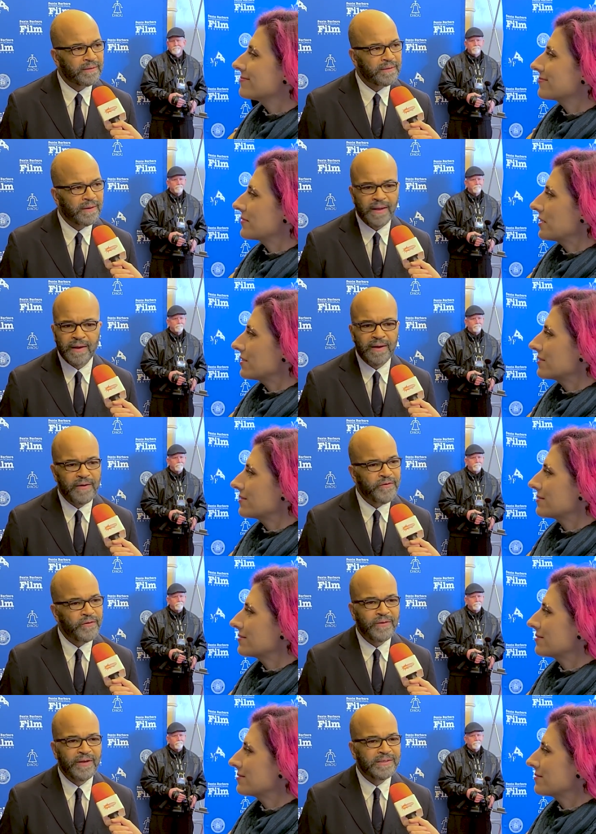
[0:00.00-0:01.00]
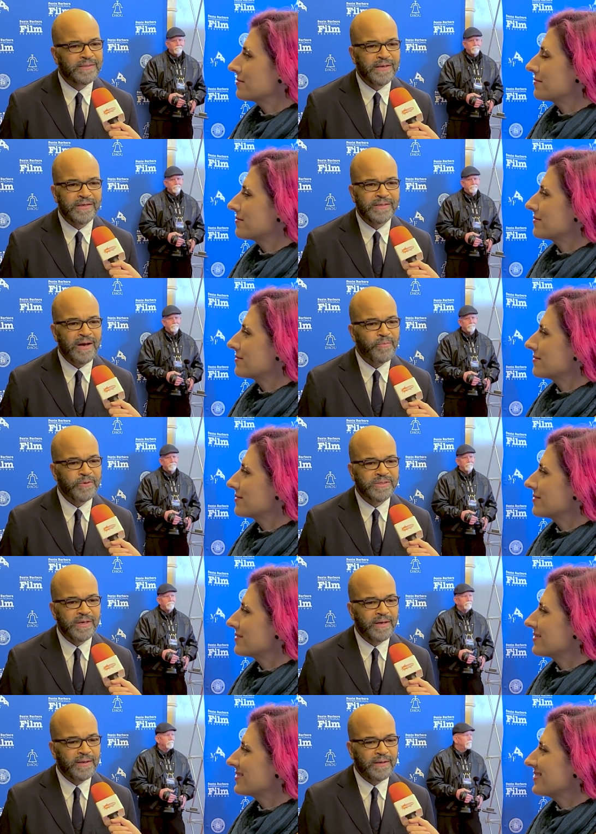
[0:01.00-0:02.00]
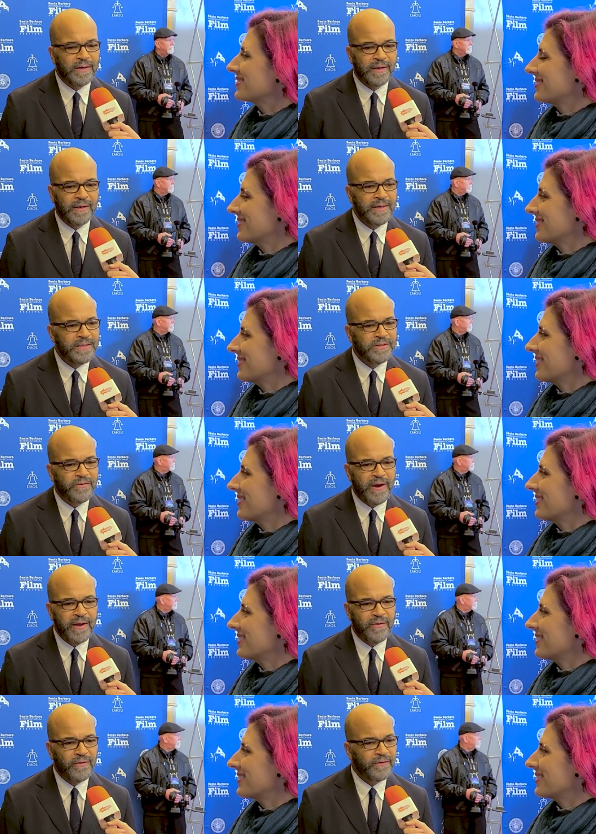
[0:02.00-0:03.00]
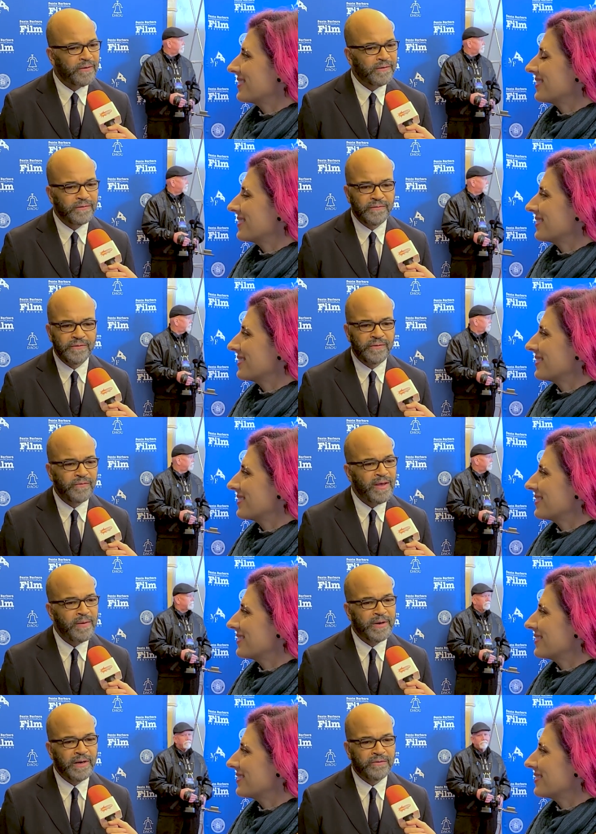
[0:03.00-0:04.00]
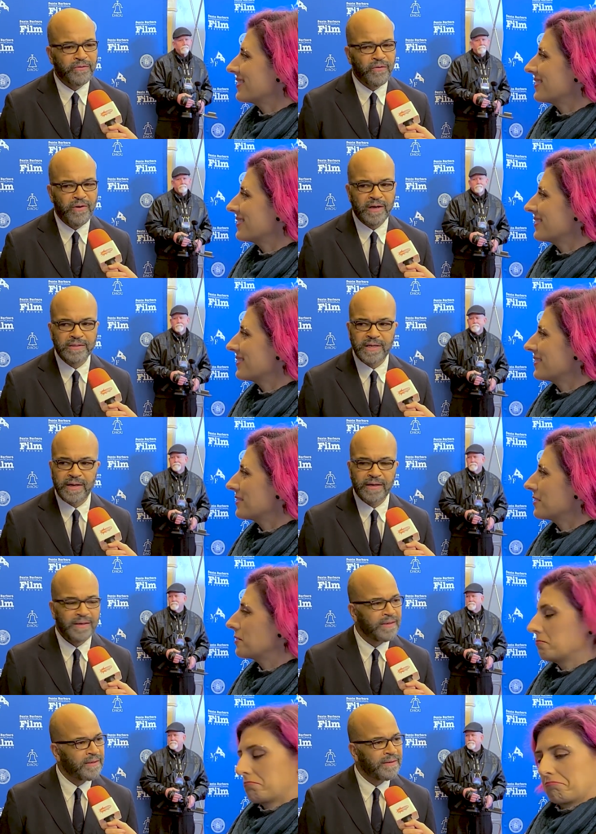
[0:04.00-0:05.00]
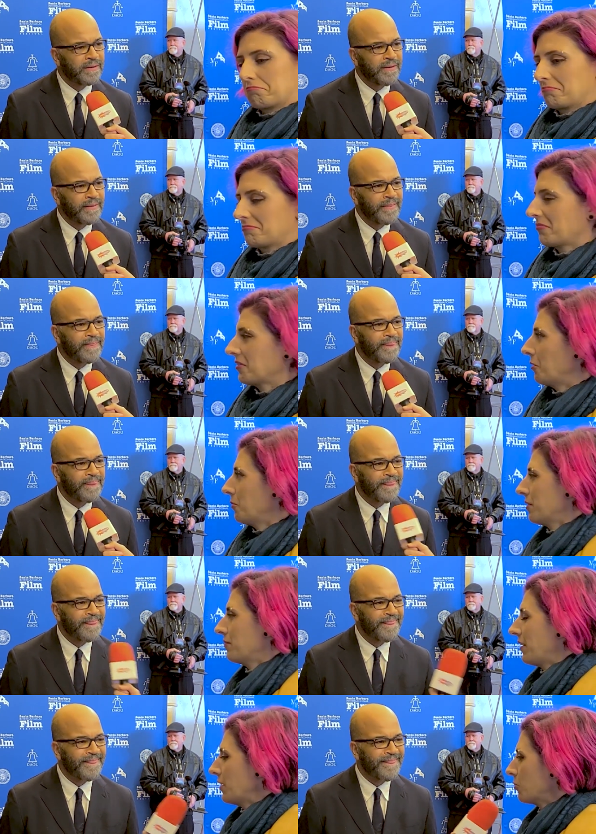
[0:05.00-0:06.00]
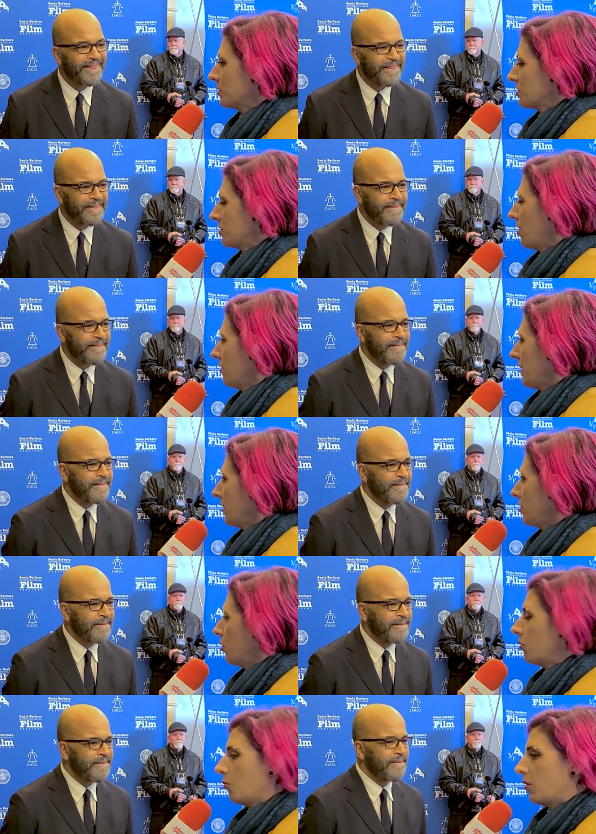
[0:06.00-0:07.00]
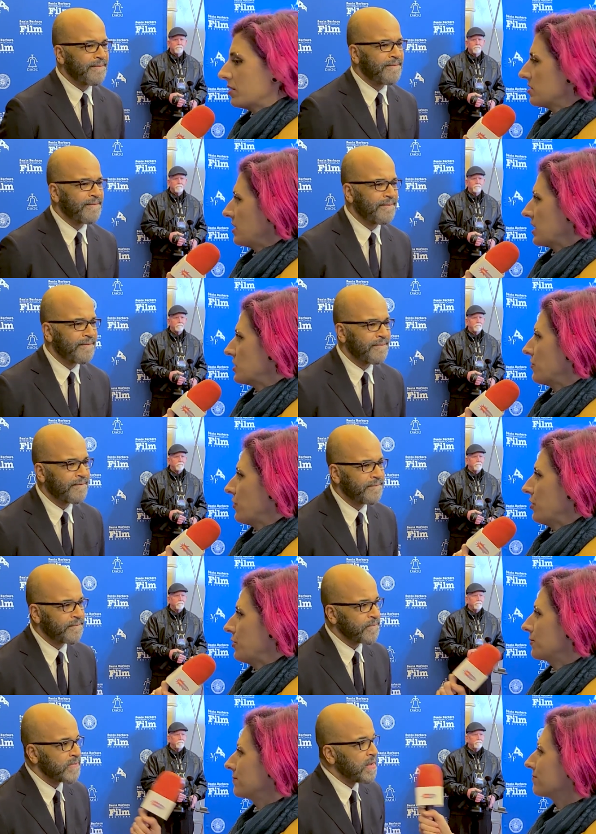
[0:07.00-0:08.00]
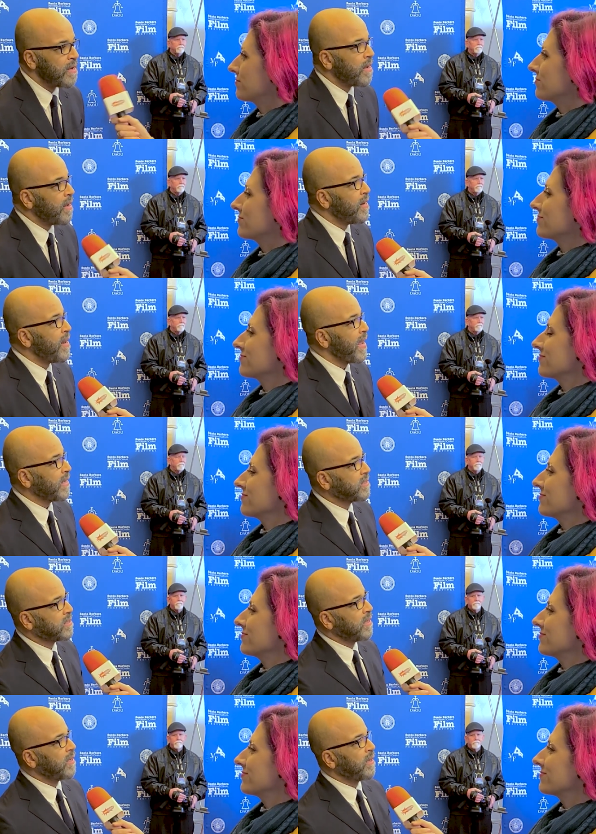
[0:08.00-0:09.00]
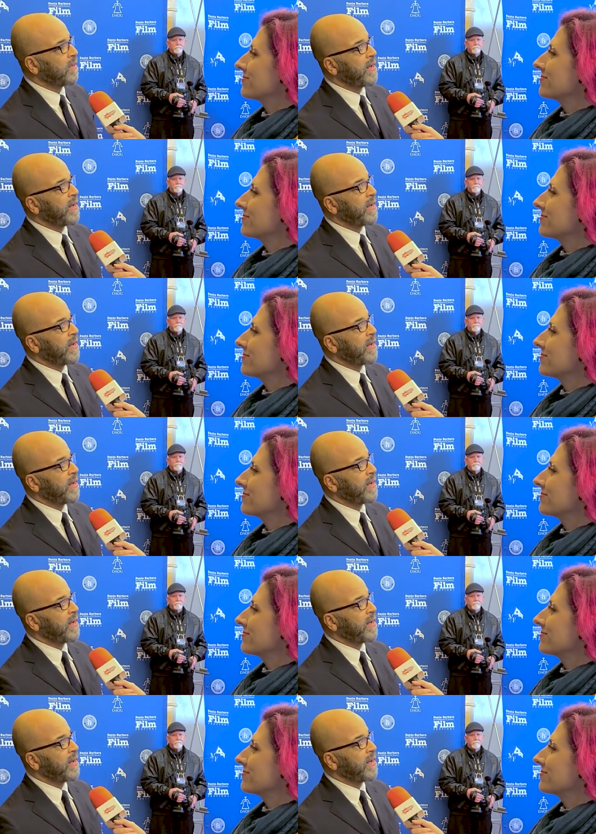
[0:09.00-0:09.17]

Speaker 1: Yeah, if you, as Dennis Hopper said in uh, Easy Rider, you know, you name it, I'll throw rocks at it.
Speaker 2: Well, then, final question on that note: What's next for you?
Speaker 1: Next, uh,